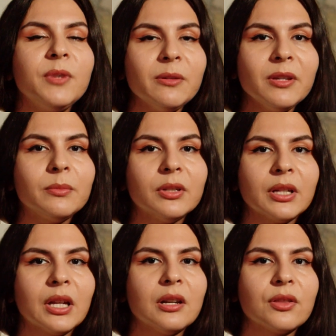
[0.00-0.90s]
may be able
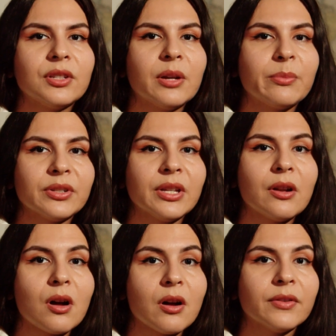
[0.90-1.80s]
to get another
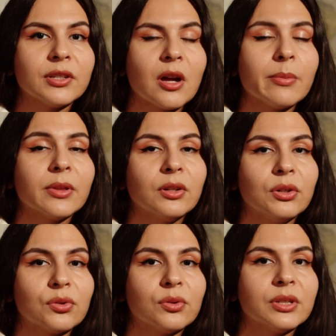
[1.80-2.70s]
10% off on top of their
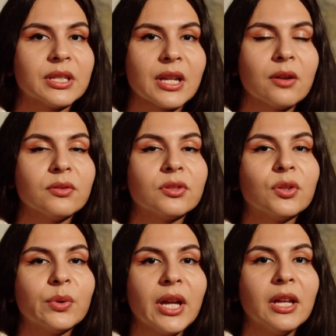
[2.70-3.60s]
usual discounts,
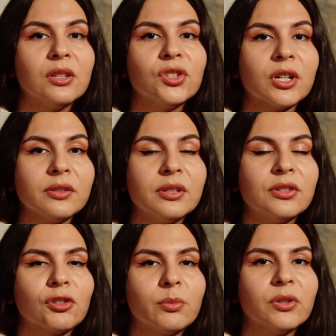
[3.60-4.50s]
so again, check out the
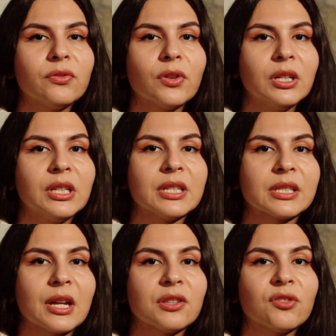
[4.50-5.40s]
description for any
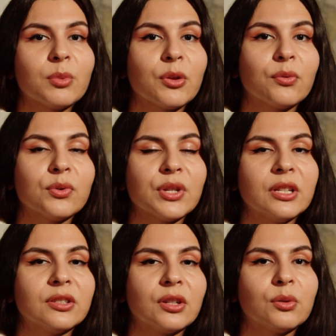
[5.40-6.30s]
discounts for both
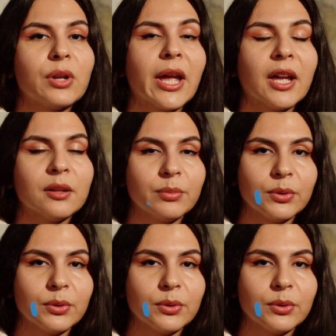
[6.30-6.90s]
Rosetta Stone and